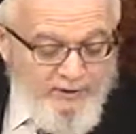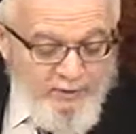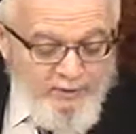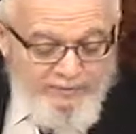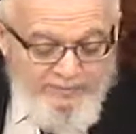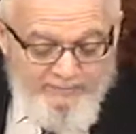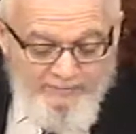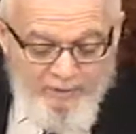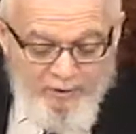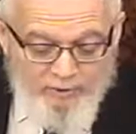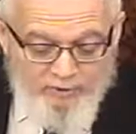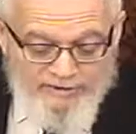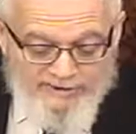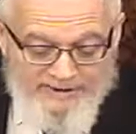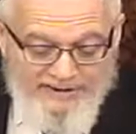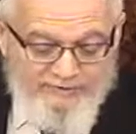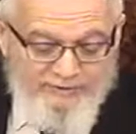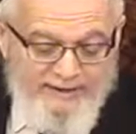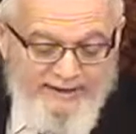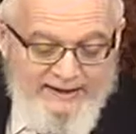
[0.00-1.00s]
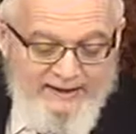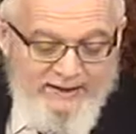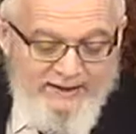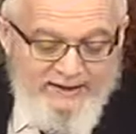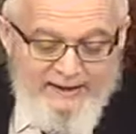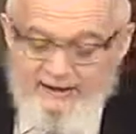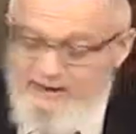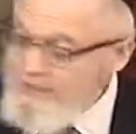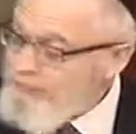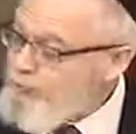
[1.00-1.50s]
Ubimos,
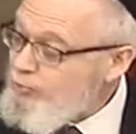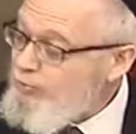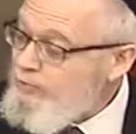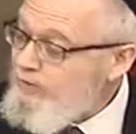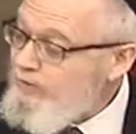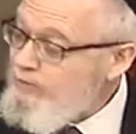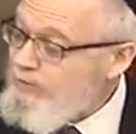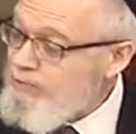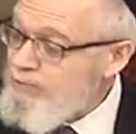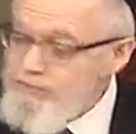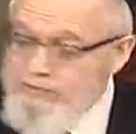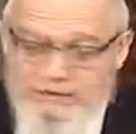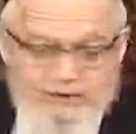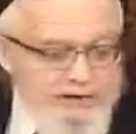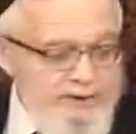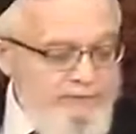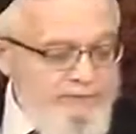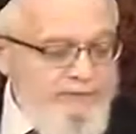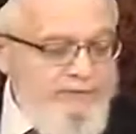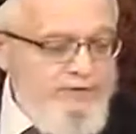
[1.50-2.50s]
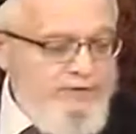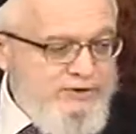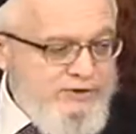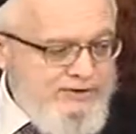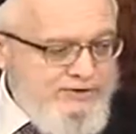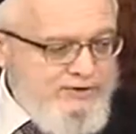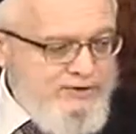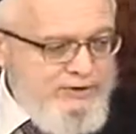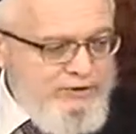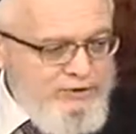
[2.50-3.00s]
Havanechle Lam Tuyinu. He prefers to,
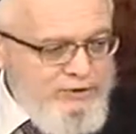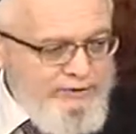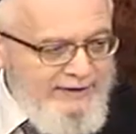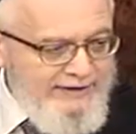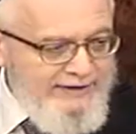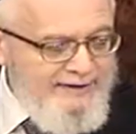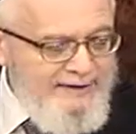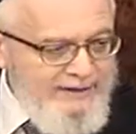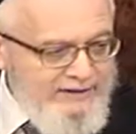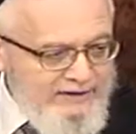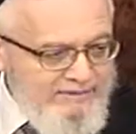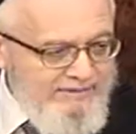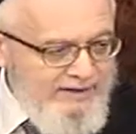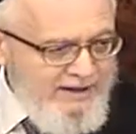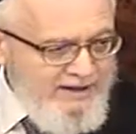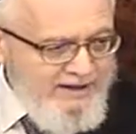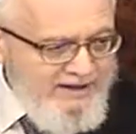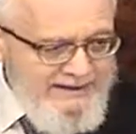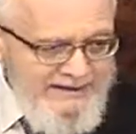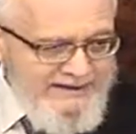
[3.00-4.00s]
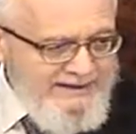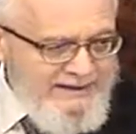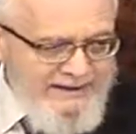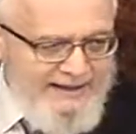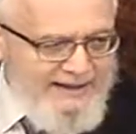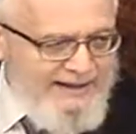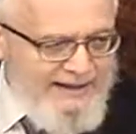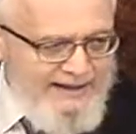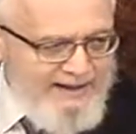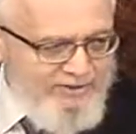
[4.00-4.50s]
to try and take the money and not take
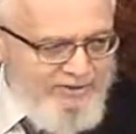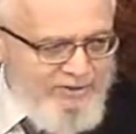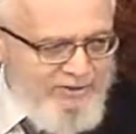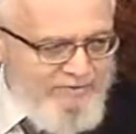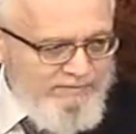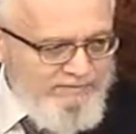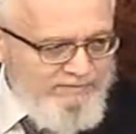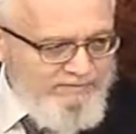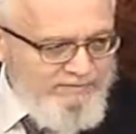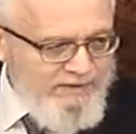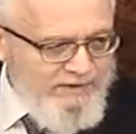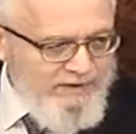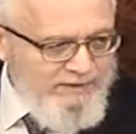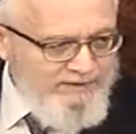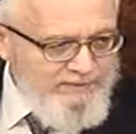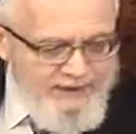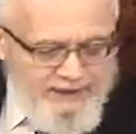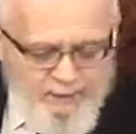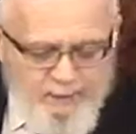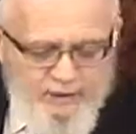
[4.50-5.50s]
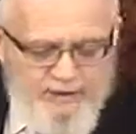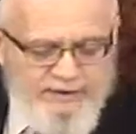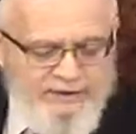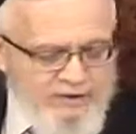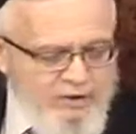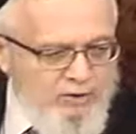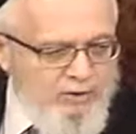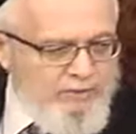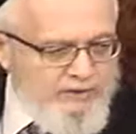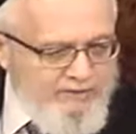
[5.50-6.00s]
an animal. If he would have
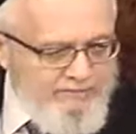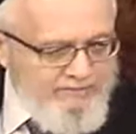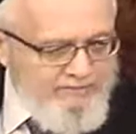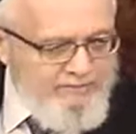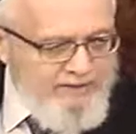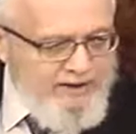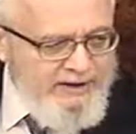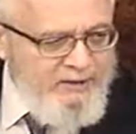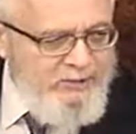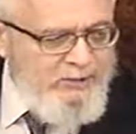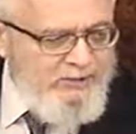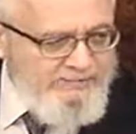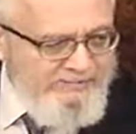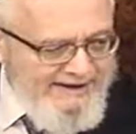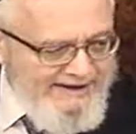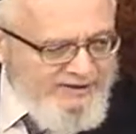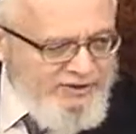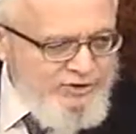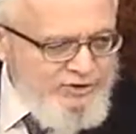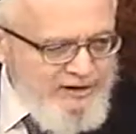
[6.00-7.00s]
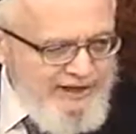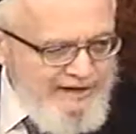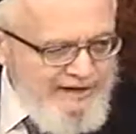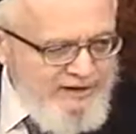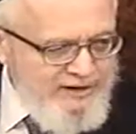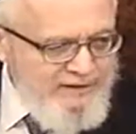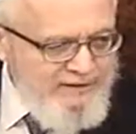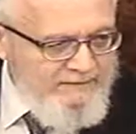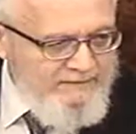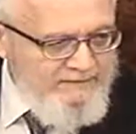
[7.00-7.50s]
known the money was
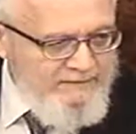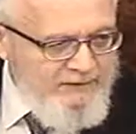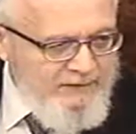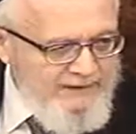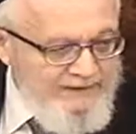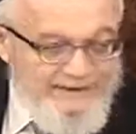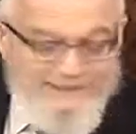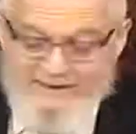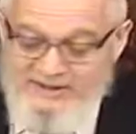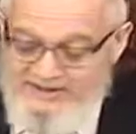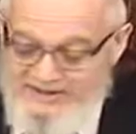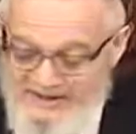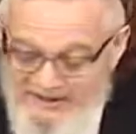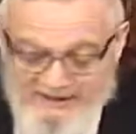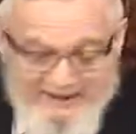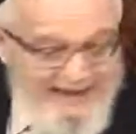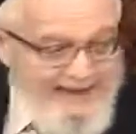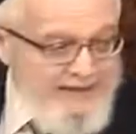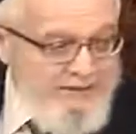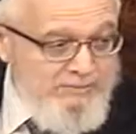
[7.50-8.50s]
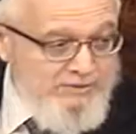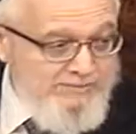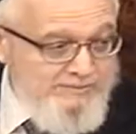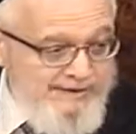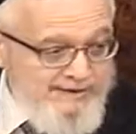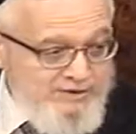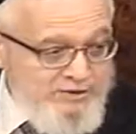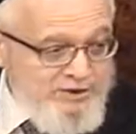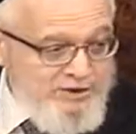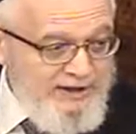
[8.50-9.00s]
Masasheni, that means now the animal's
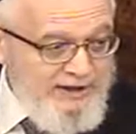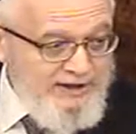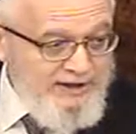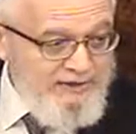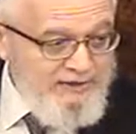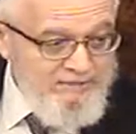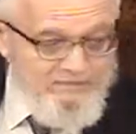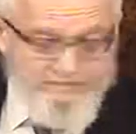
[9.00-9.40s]
Masasheni.